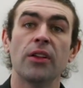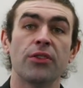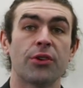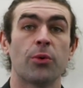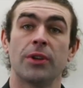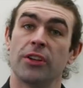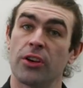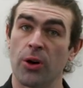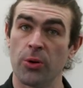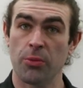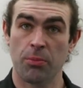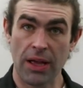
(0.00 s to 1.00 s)
So when you
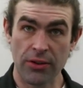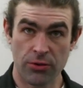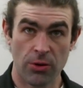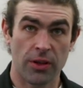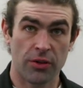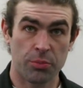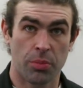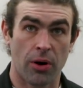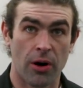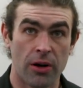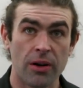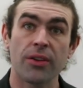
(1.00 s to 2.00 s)
go to measure this
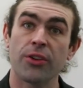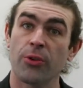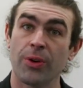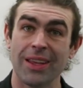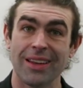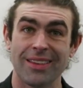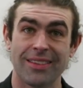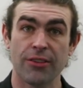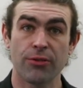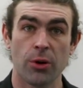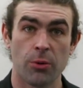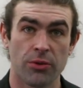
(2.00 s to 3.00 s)
part, you'll get a
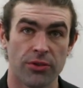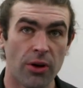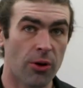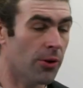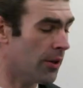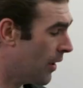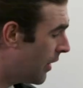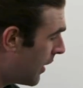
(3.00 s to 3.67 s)
different result